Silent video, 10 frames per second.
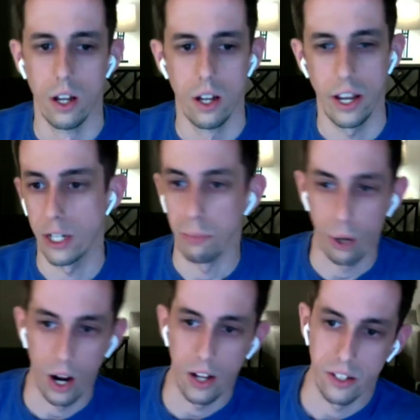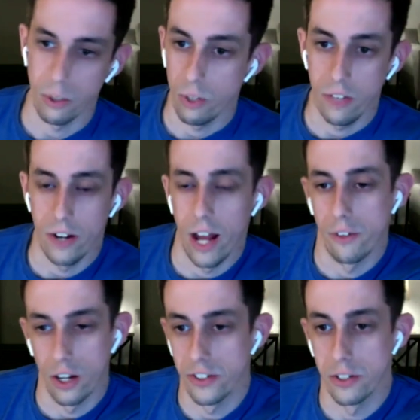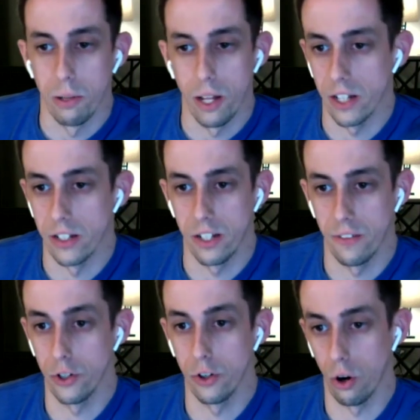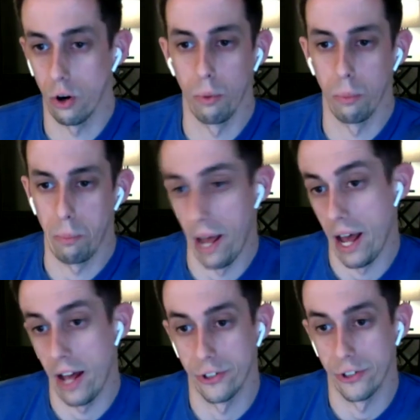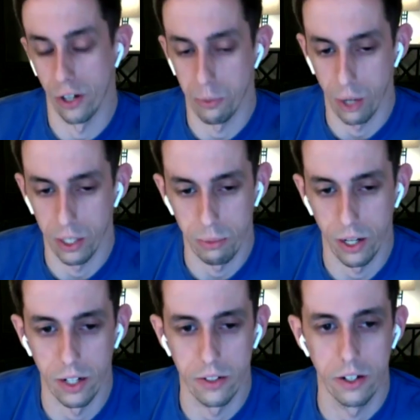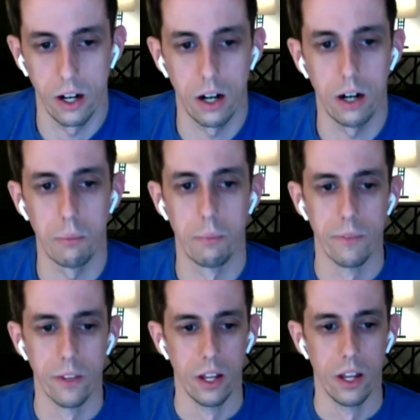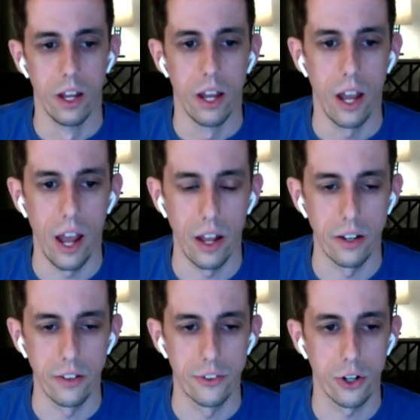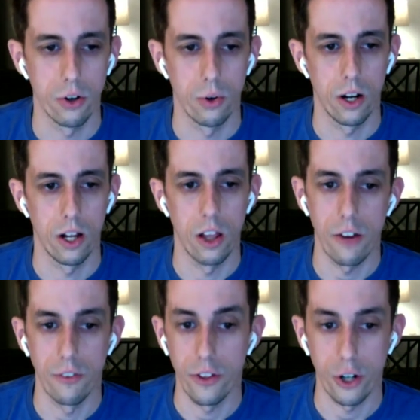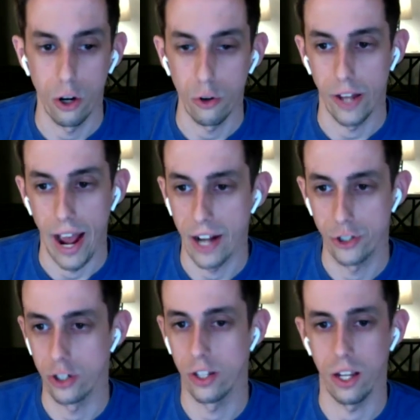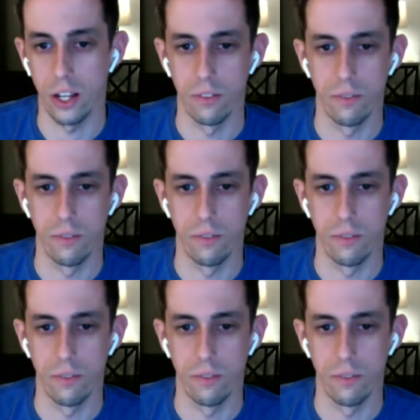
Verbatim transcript: enterprise. And then we even have custom plans if you go past our enterprise plans. And so a lot of other hosts actually,